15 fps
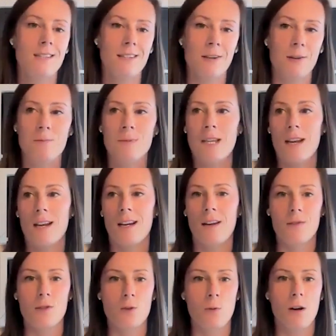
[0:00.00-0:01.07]
you know, 10,
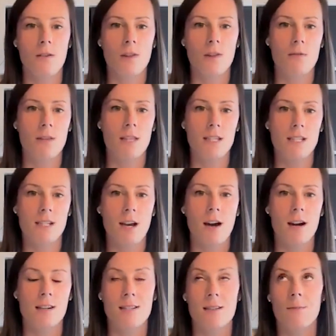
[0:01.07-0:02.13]
11, 12 that are in these
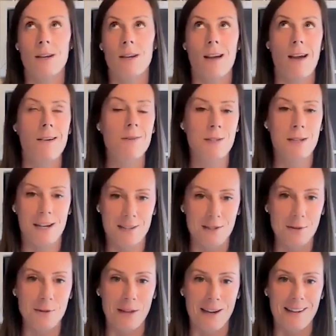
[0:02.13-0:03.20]
karts, I'm like, how did I
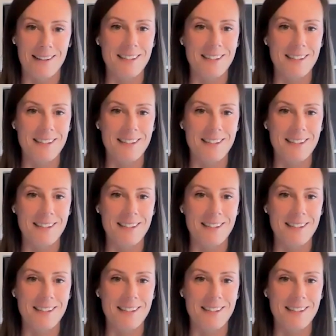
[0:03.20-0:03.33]
do that?